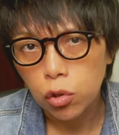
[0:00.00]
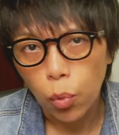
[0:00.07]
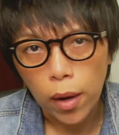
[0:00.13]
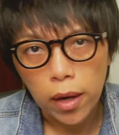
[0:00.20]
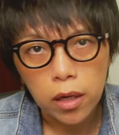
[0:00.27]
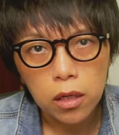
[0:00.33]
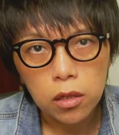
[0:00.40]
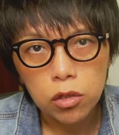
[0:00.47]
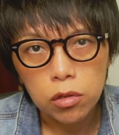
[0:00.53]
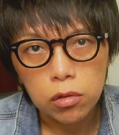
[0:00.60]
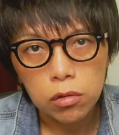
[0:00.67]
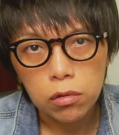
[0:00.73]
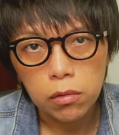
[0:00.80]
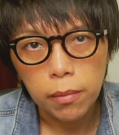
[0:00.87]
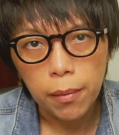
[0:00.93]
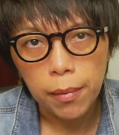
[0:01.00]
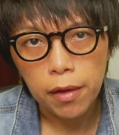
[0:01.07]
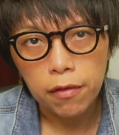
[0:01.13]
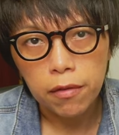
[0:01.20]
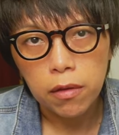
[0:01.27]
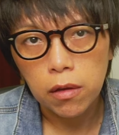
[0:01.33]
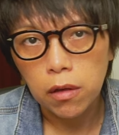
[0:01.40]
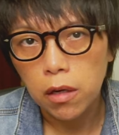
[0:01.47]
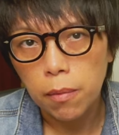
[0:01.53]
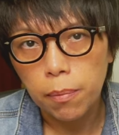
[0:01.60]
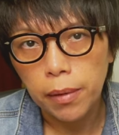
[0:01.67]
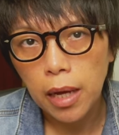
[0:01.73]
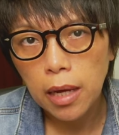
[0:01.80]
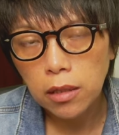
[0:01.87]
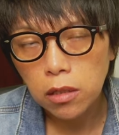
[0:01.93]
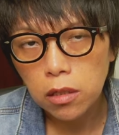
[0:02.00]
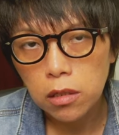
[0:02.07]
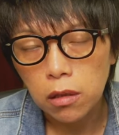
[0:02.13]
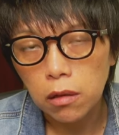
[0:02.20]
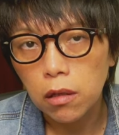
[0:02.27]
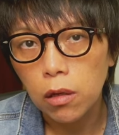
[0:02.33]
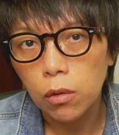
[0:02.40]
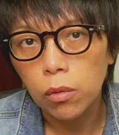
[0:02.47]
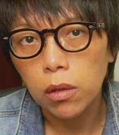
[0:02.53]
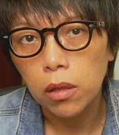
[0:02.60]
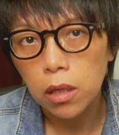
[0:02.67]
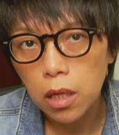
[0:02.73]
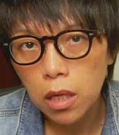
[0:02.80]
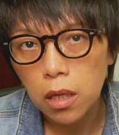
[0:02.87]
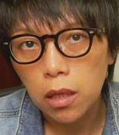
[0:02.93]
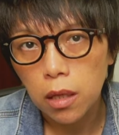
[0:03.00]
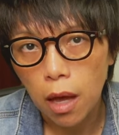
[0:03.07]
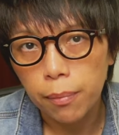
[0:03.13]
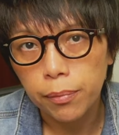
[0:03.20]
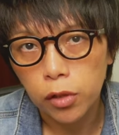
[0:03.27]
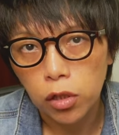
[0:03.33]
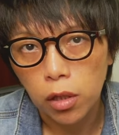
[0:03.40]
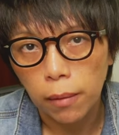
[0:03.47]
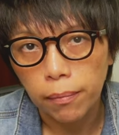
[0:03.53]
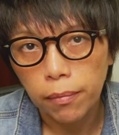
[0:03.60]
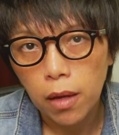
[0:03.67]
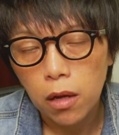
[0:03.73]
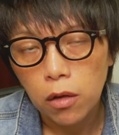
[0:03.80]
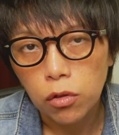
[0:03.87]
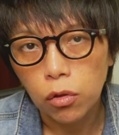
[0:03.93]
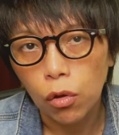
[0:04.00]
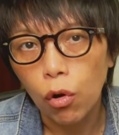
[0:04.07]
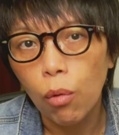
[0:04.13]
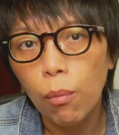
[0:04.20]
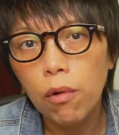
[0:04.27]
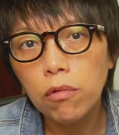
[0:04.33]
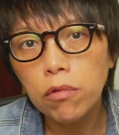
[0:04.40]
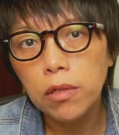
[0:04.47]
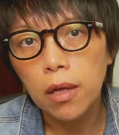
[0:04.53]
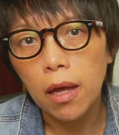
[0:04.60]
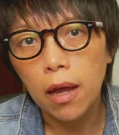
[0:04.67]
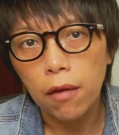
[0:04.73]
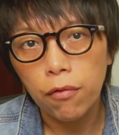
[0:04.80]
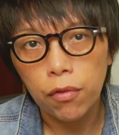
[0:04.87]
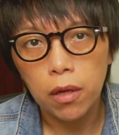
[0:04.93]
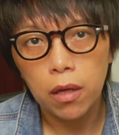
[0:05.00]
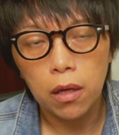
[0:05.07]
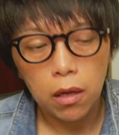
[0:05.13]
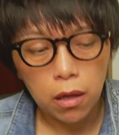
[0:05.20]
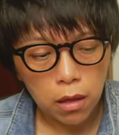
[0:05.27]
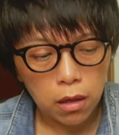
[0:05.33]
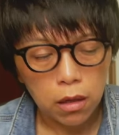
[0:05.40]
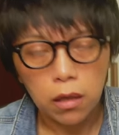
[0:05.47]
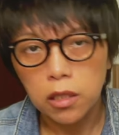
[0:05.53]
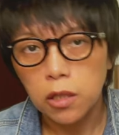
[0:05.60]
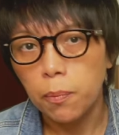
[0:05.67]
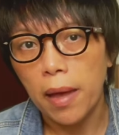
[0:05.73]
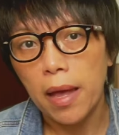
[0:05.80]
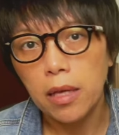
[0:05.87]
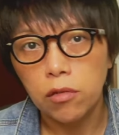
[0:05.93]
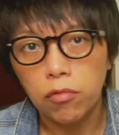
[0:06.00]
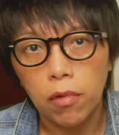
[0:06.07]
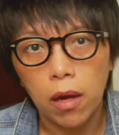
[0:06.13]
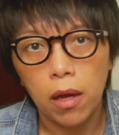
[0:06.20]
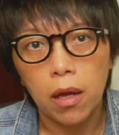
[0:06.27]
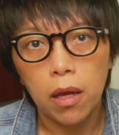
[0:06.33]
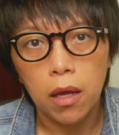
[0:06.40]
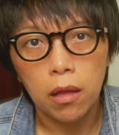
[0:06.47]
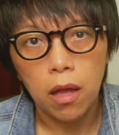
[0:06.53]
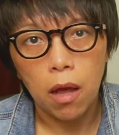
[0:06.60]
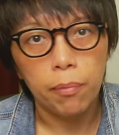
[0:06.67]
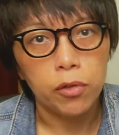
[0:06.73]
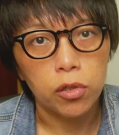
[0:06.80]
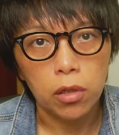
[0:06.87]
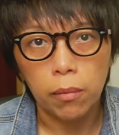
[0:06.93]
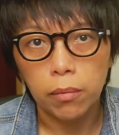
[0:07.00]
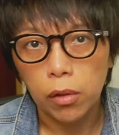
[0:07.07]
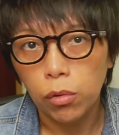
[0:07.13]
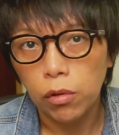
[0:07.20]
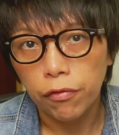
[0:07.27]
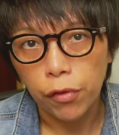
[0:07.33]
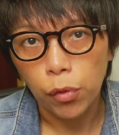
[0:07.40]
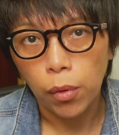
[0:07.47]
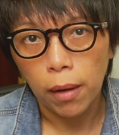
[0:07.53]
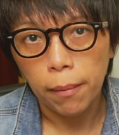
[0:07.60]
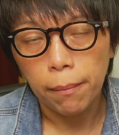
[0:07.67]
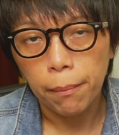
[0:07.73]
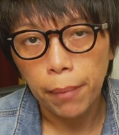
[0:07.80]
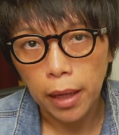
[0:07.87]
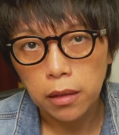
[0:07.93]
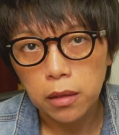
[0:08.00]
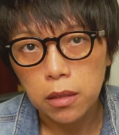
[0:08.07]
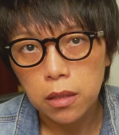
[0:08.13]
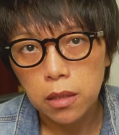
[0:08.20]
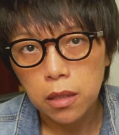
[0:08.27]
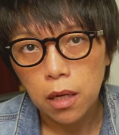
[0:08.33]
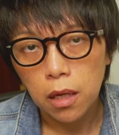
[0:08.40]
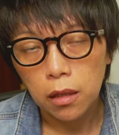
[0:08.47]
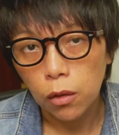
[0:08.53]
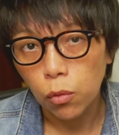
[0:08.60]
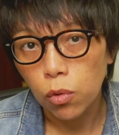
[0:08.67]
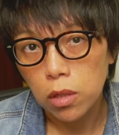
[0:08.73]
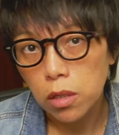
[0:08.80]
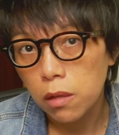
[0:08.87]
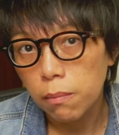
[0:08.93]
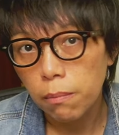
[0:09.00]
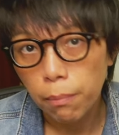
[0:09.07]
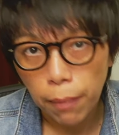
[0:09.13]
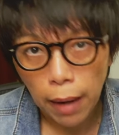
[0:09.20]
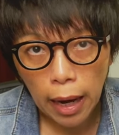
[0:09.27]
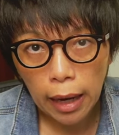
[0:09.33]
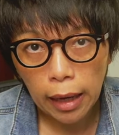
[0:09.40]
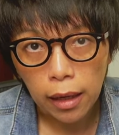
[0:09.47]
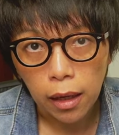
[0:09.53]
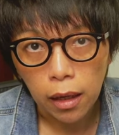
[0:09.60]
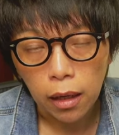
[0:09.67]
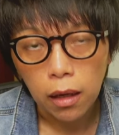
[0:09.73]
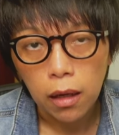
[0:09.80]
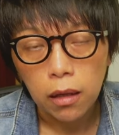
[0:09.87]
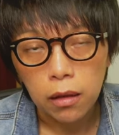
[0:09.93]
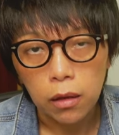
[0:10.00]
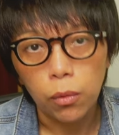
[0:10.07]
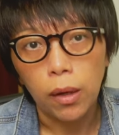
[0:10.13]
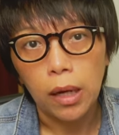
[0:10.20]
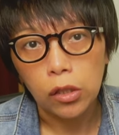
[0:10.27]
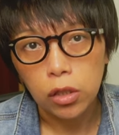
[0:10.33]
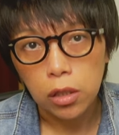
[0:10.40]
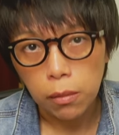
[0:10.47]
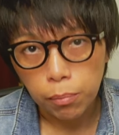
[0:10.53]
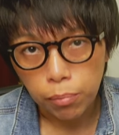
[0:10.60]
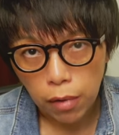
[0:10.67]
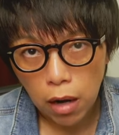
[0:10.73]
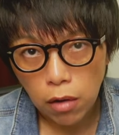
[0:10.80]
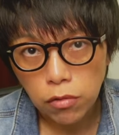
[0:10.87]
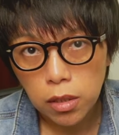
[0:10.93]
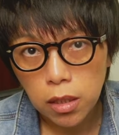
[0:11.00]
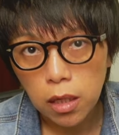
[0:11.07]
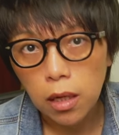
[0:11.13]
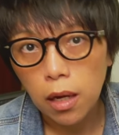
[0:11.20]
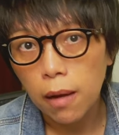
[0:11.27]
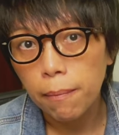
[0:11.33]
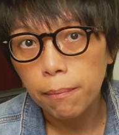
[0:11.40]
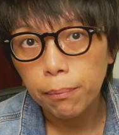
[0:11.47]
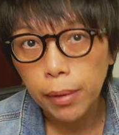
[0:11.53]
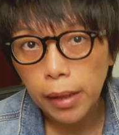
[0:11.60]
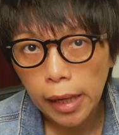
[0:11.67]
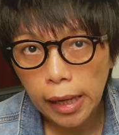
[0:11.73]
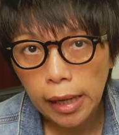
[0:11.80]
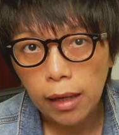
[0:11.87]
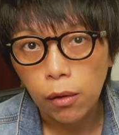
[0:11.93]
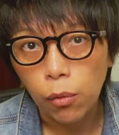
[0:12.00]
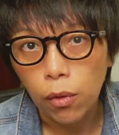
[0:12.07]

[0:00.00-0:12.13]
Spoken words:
20 to maybe 30 plus, they were in the Apple shop. So almost every space, right, in Apple shop, they were filled up. But they wasn't buying, they were actually browsing and playing